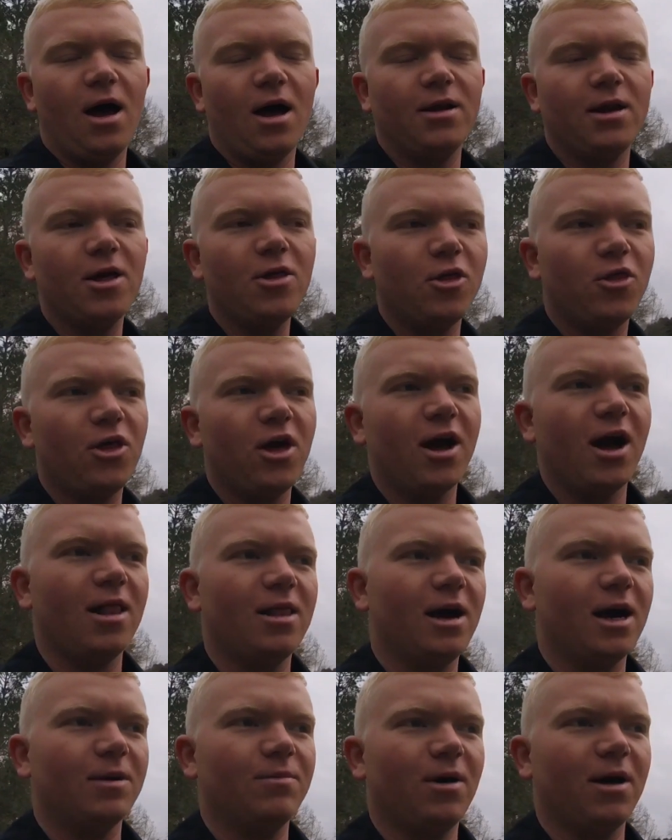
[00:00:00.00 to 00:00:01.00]
Another thing I
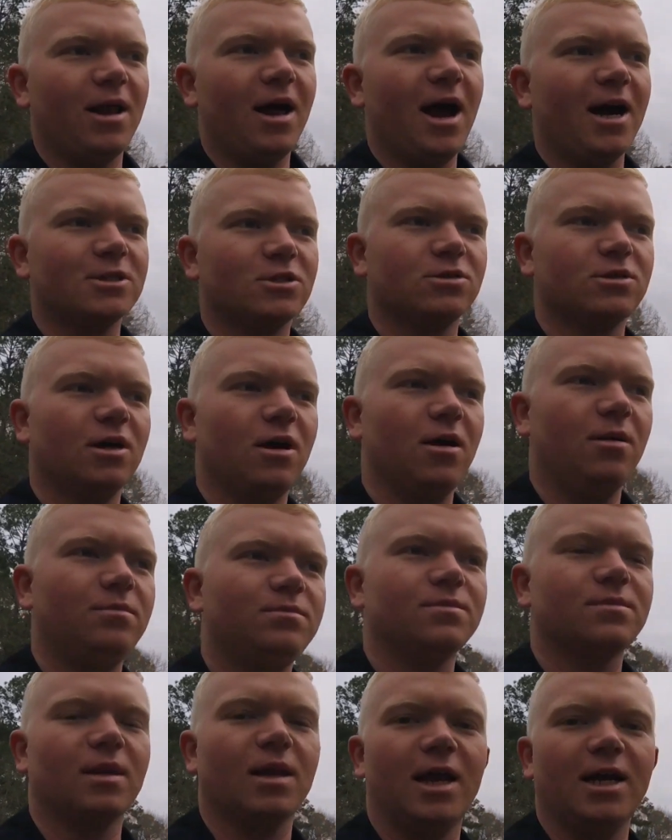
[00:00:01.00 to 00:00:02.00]
like about an axle dump
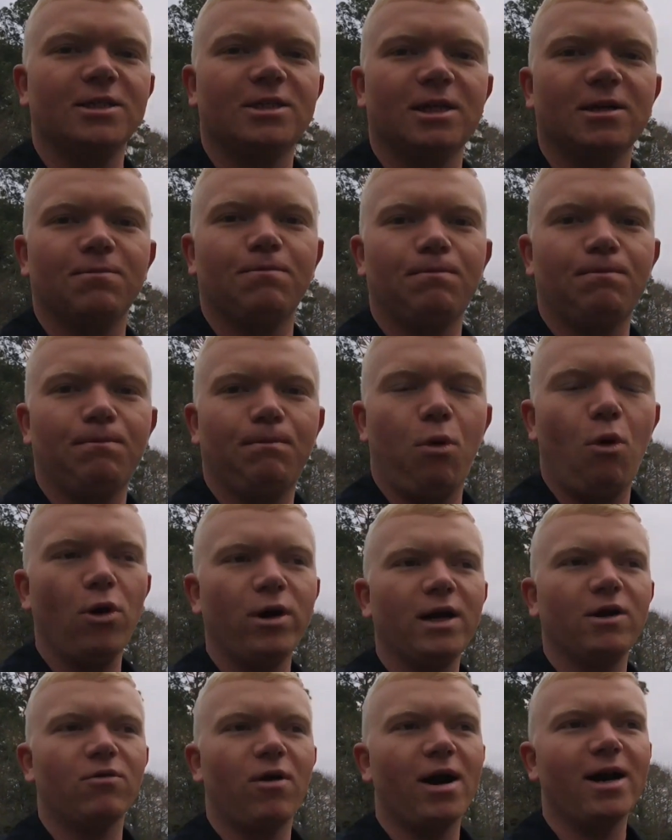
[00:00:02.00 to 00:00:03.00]
is it
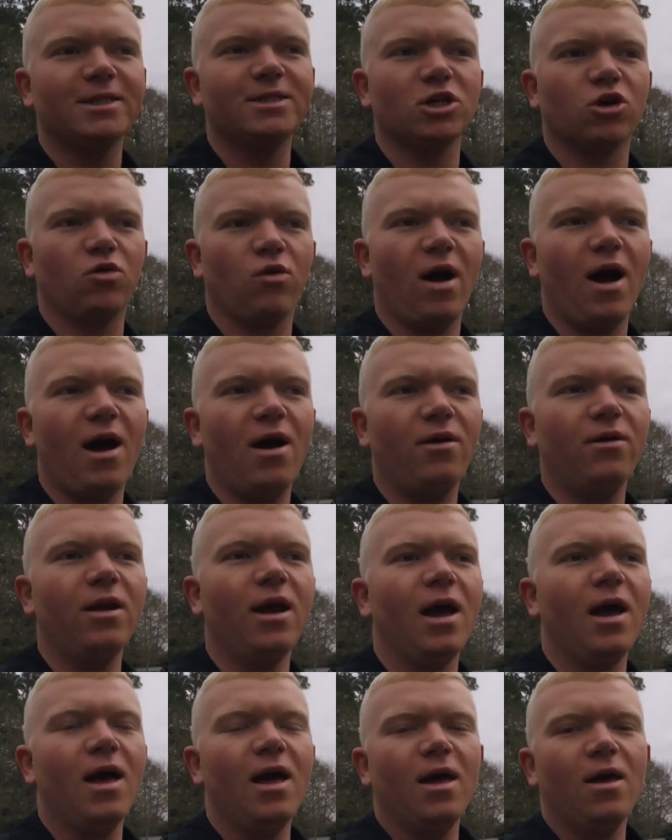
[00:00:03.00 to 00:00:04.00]
pointing right at the ground.
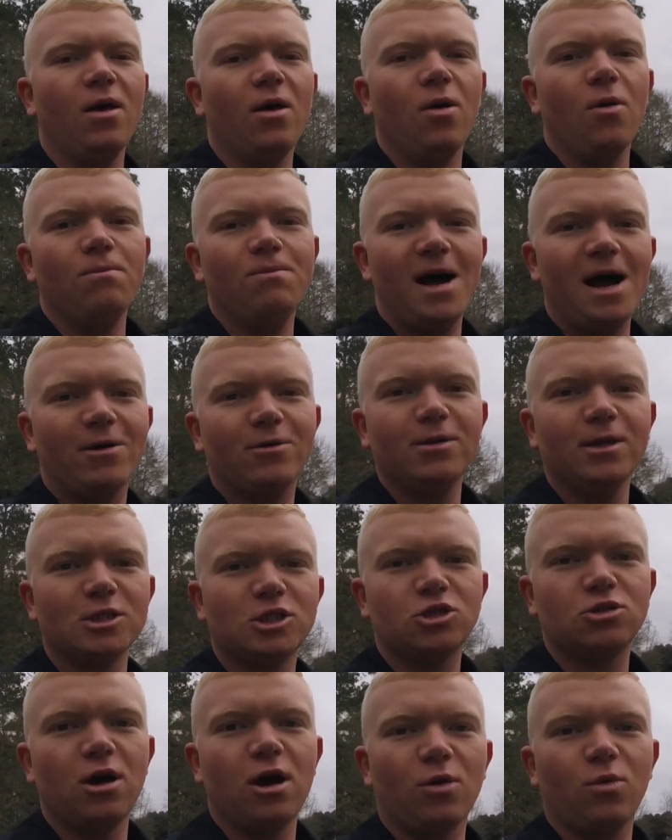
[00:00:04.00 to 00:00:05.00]
Back when
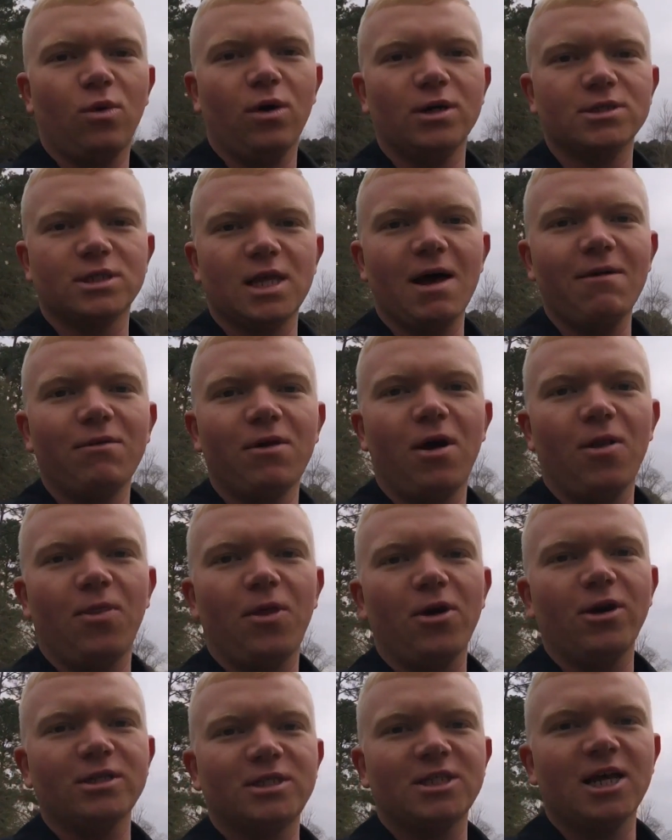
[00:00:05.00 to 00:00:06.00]
this truck was leveled on
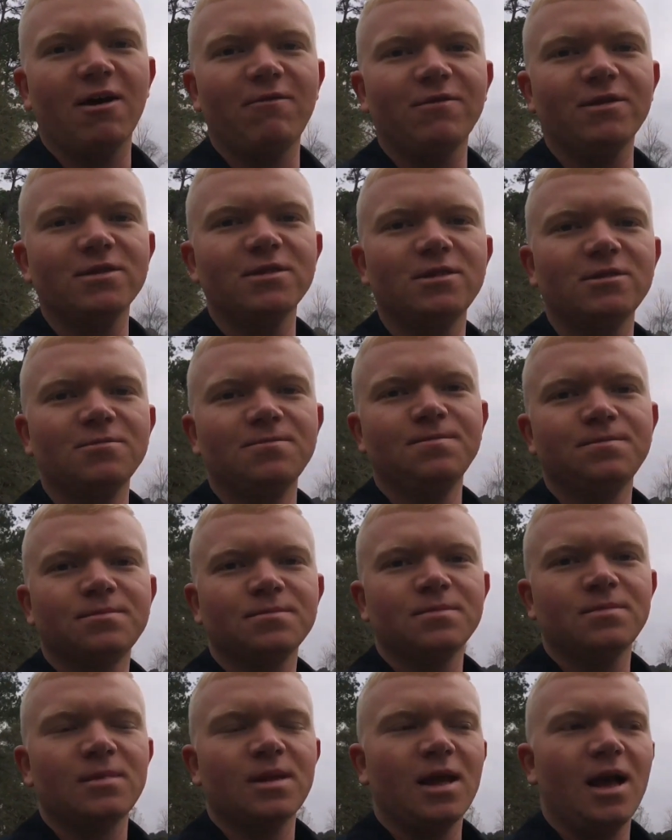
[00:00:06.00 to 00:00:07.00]
37s,
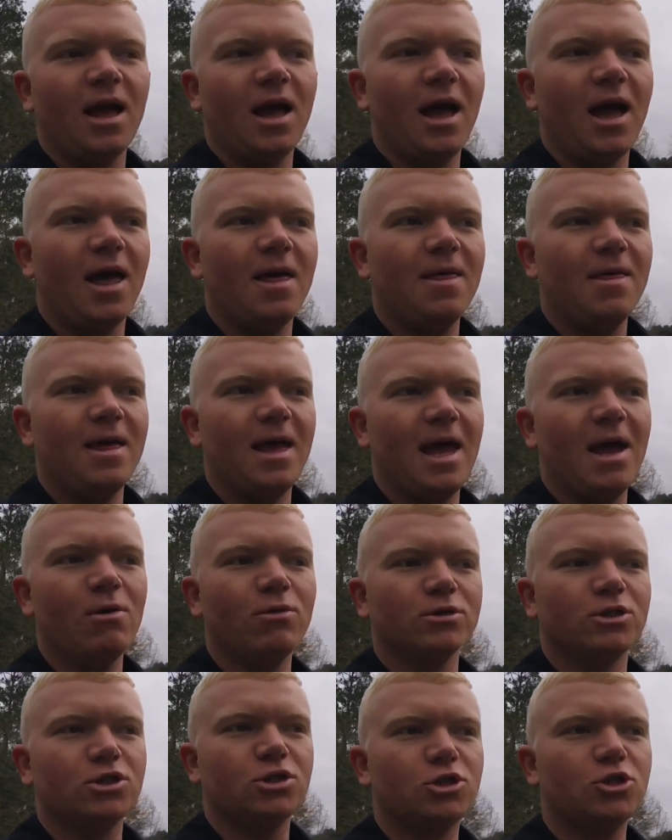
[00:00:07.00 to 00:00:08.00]
it
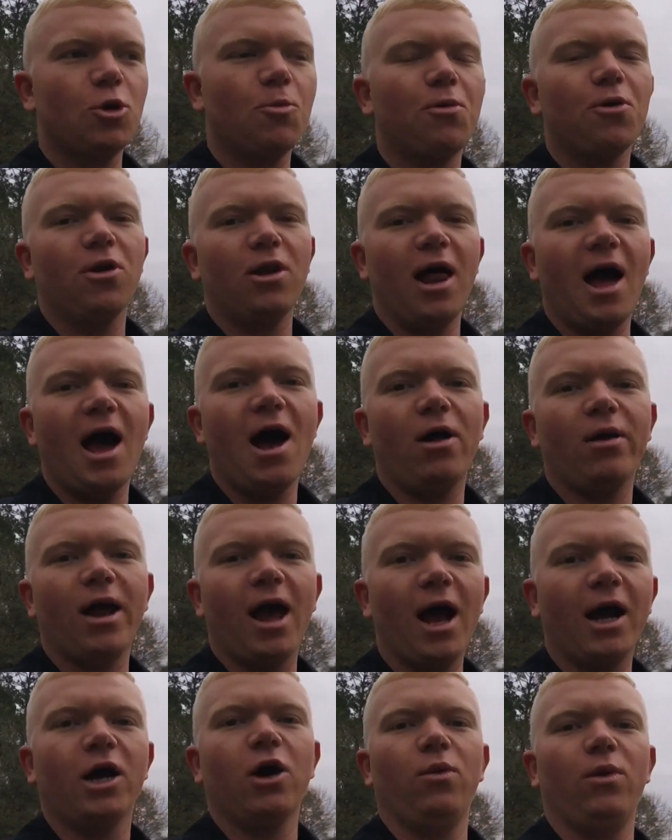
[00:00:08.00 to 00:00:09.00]
was super loud,
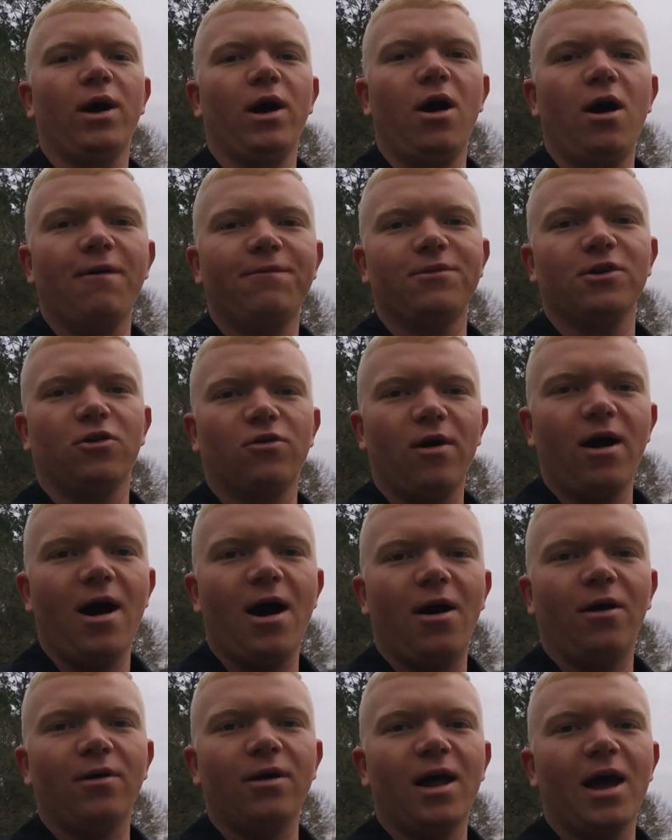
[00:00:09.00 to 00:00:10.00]
echoing off the
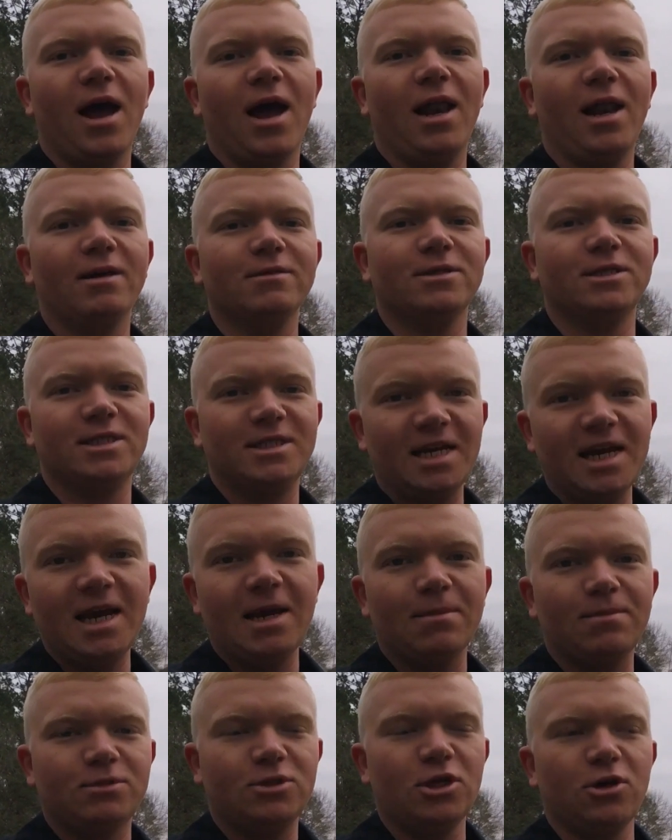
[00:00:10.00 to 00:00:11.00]
ground, and it was deep
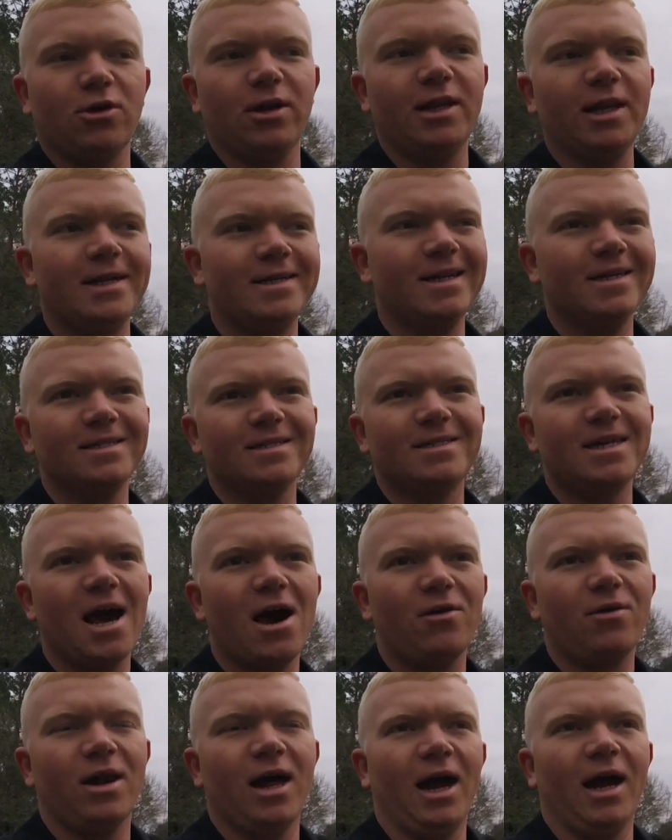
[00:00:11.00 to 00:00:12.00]
too. It didn't
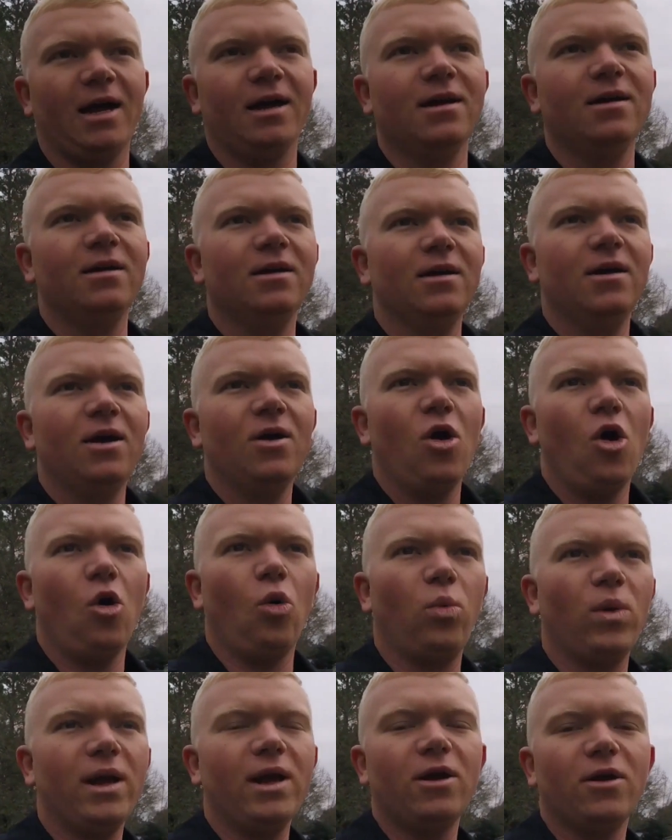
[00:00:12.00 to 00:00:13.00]
sound like a
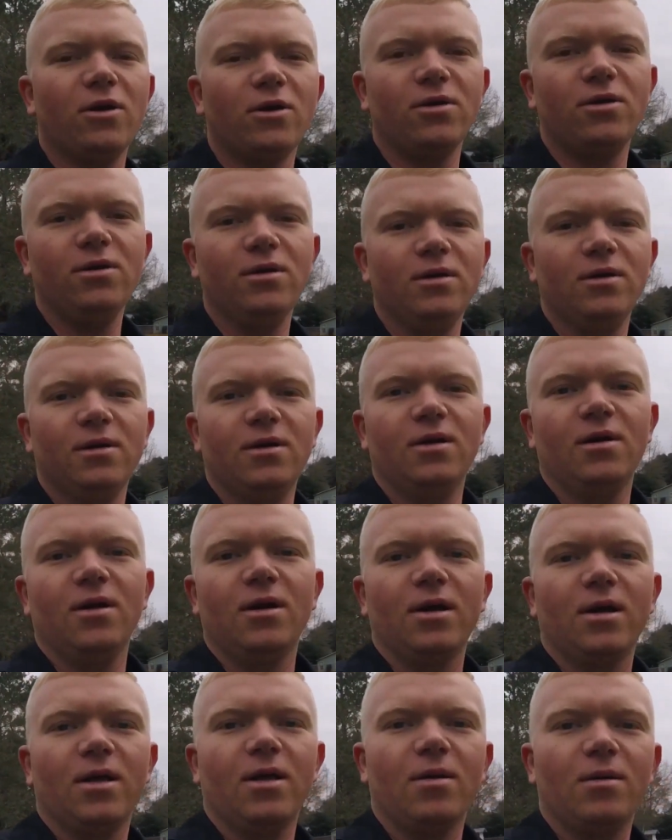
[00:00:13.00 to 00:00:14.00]
weird
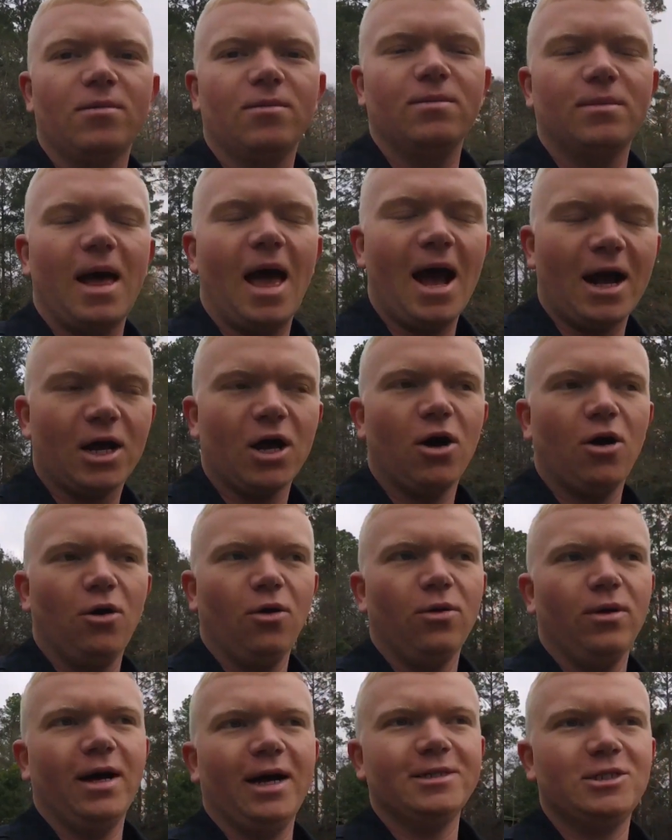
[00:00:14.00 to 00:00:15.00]

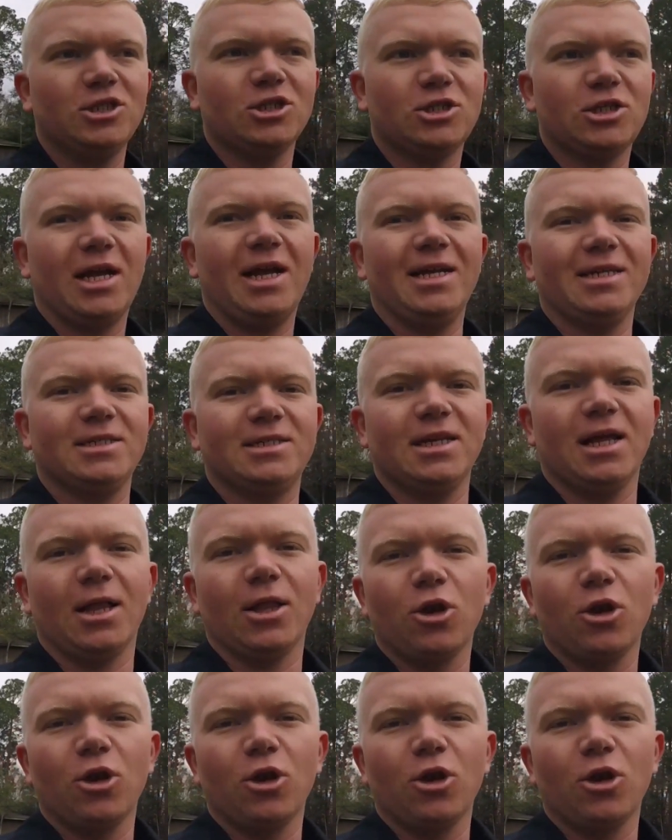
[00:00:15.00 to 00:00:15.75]
echo. It just is a